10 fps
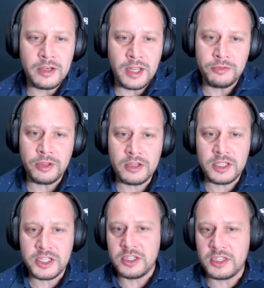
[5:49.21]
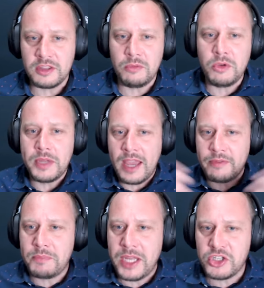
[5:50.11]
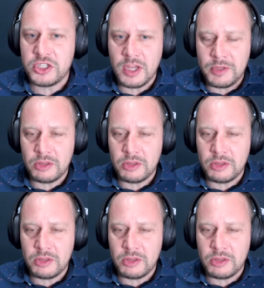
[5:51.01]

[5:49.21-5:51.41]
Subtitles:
And for those listeners, I think we'll be having pictures coming